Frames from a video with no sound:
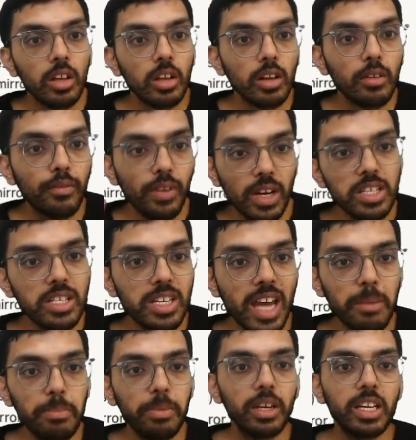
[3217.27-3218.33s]
First
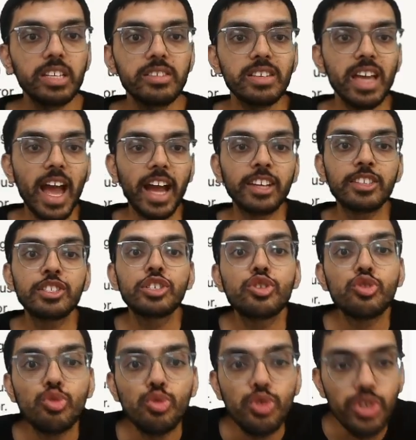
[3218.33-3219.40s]
type is
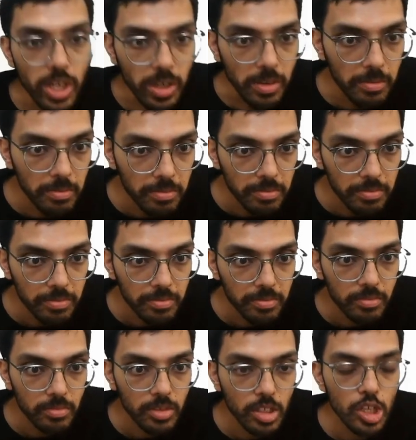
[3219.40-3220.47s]
extrusion.
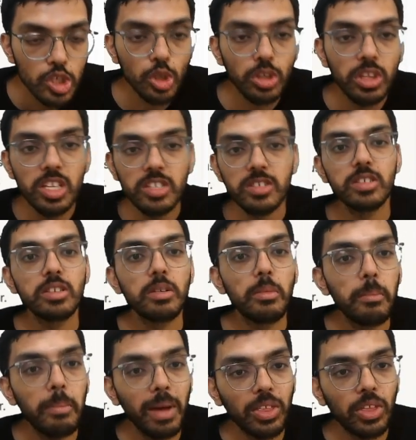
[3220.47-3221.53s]
So this
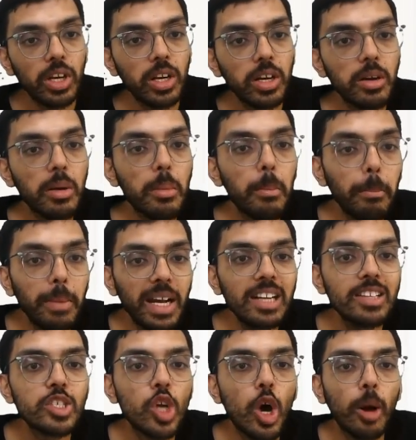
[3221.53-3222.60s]
method
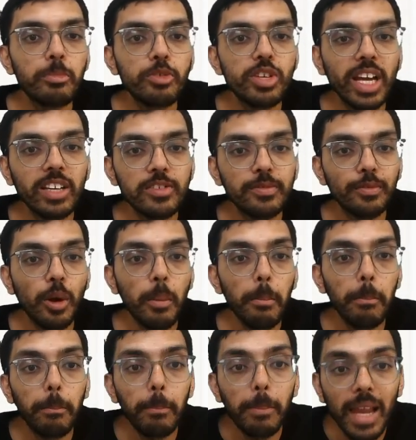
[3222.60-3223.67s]
builds objects from
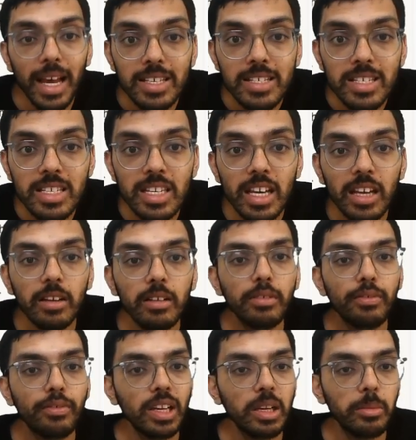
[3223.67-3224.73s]
plastic
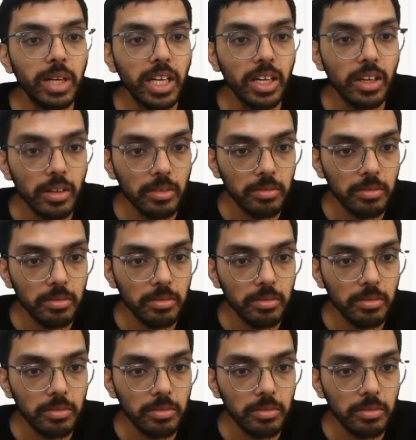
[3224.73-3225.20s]
filament.